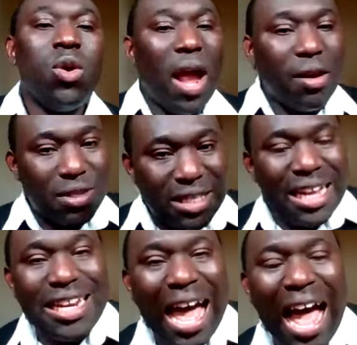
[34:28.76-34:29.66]
We have
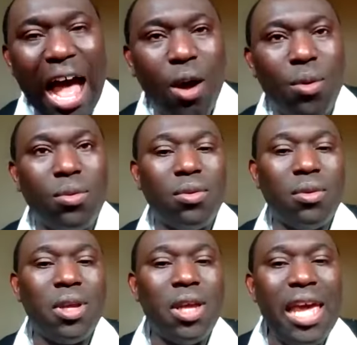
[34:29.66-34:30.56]
seen now
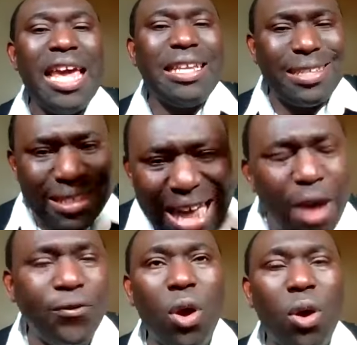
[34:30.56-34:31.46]
a
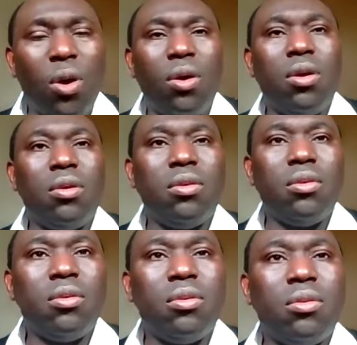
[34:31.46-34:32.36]
savior
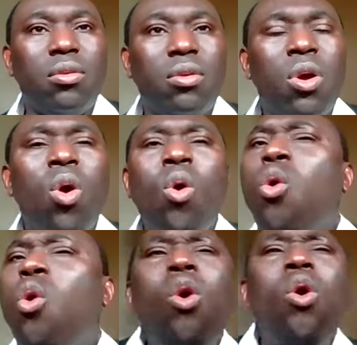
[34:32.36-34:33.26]

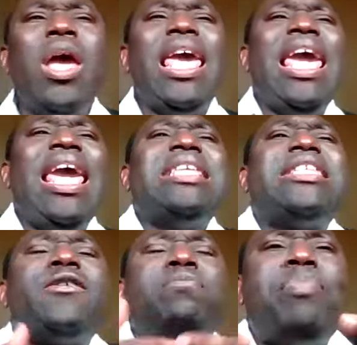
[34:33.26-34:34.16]
who, in
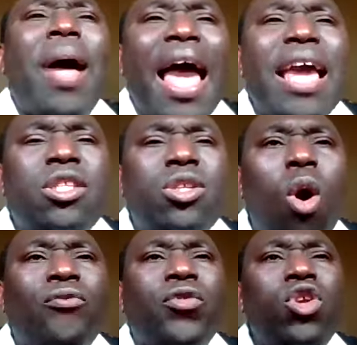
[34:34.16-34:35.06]
spite
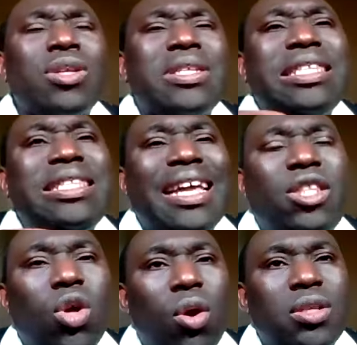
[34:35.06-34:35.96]
of your
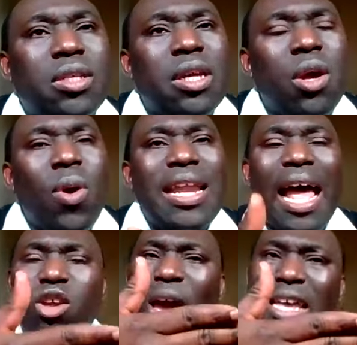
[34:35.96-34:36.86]
status,
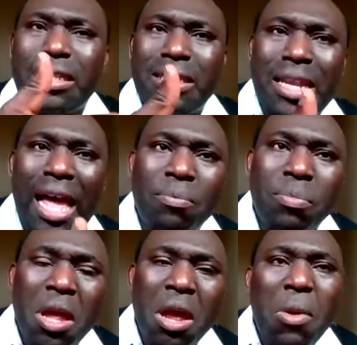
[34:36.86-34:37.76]
whether you are a sinner,
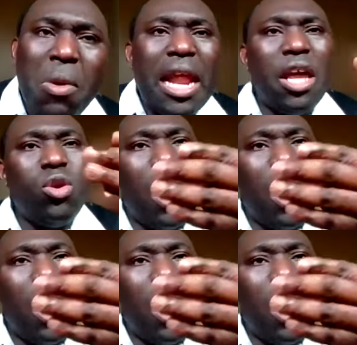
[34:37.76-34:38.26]
whether